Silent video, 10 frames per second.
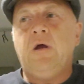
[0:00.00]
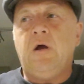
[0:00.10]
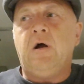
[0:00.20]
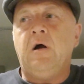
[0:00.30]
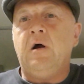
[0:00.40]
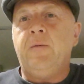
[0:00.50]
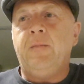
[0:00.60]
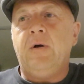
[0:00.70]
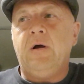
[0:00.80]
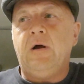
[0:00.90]

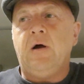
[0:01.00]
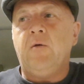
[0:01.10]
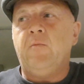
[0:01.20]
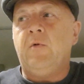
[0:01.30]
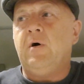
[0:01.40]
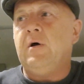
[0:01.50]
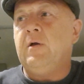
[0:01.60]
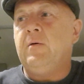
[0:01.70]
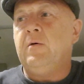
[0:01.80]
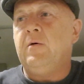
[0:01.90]
at
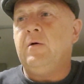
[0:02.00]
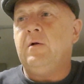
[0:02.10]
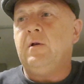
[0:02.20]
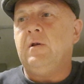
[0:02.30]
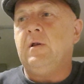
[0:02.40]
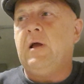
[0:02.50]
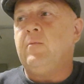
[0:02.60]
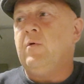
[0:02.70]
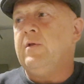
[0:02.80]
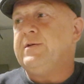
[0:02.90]
my late
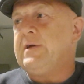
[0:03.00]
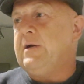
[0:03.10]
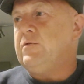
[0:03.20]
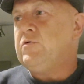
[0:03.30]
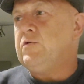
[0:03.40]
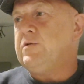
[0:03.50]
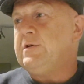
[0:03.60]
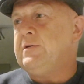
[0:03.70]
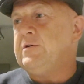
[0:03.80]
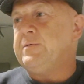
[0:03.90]
mother's house,
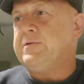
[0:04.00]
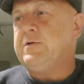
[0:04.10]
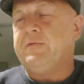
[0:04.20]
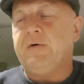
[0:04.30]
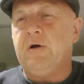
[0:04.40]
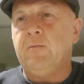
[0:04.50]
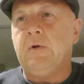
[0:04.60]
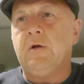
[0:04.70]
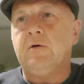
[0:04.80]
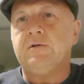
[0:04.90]
sorting some stuff out
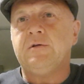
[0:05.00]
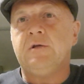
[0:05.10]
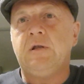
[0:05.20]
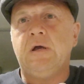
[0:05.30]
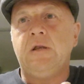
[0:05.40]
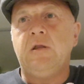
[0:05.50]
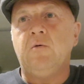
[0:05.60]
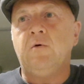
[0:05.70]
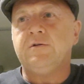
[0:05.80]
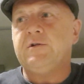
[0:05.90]
because there's a lady that
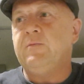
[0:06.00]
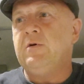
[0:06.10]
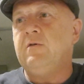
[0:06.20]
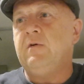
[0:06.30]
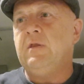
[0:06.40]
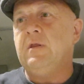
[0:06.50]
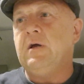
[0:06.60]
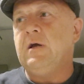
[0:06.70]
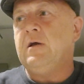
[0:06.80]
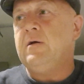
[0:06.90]
wants to move in
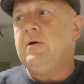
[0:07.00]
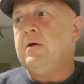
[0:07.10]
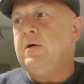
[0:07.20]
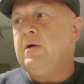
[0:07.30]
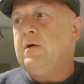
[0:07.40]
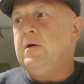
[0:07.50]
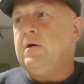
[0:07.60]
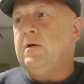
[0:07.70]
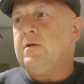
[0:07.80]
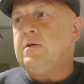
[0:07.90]
there,
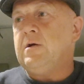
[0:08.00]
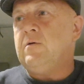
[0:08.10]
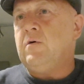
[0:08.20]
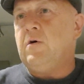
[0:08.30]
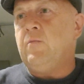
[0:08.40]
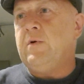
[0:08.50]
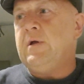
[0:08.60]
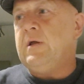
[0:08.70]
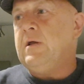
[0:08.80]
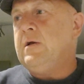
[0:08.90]
so I'll
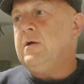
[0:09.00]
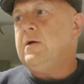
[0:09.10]
be